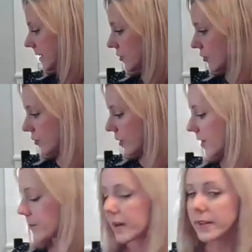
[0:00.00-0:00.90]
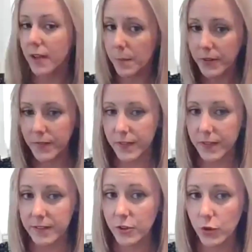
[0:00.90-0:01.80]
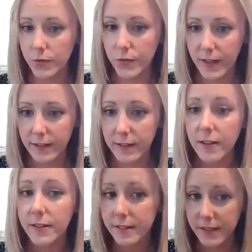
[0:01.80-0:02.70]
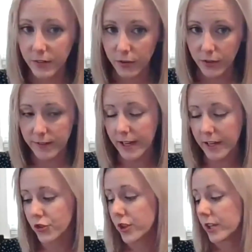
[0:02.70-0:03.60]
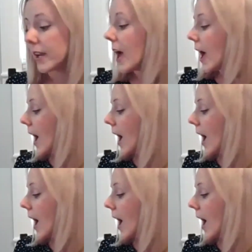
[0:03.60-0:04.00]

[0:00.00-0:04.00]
Let's just talk about a couple of things that you can find in our seasonal section